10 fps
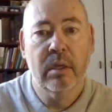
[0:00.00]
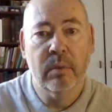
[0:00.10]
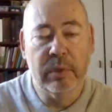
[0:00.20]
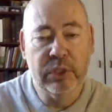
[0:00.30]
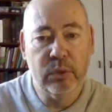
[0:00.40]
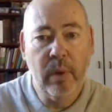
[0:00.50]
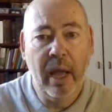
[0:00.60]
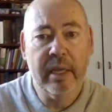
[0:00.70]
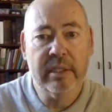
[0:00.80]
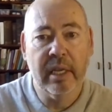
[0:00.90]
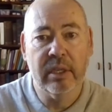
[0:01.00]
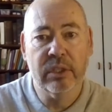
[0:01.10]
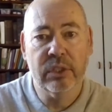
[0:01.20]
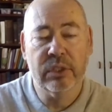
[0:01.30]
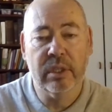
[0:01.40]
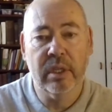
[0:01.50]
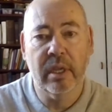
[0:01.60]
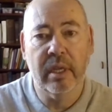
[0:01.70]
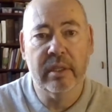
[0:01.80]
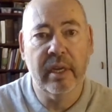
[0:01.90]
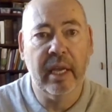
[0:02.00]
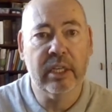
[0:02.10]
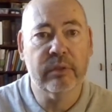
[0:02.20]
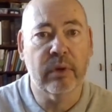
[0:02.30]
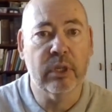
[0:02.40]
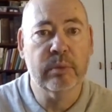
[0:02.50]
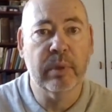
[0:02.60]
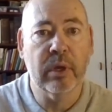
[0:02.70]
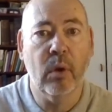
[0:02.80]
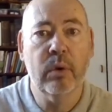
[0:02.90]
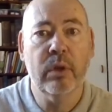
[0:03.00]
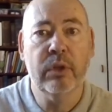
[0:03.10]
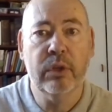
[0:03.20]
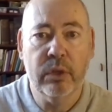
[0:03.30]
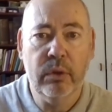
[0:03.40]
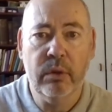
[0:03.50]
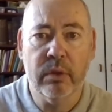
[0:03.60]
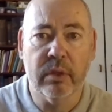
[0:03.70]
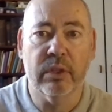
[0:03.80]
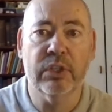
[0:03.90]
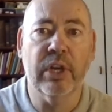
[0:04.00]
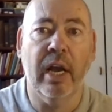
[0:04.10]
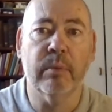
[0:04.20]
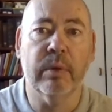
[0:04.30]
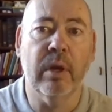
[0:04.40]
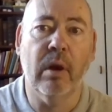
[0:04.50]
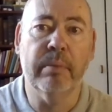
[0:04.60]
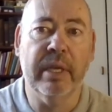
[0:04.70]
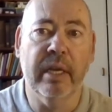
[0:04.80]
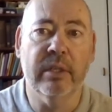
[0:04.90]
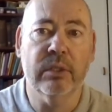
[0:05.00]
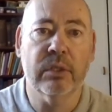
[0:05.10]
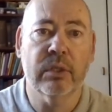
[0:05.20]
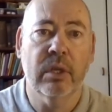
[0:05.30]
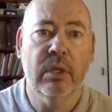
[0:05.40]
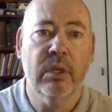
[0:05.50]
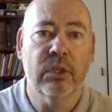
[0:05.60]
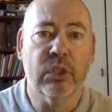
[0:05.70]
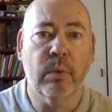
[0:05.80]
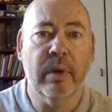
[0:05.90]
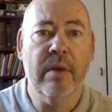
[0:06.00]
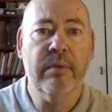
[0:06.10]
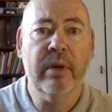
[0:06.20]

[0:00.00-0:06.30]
Which is why it tells us in the next verse, but Onan knew that the child would not be his. So whenever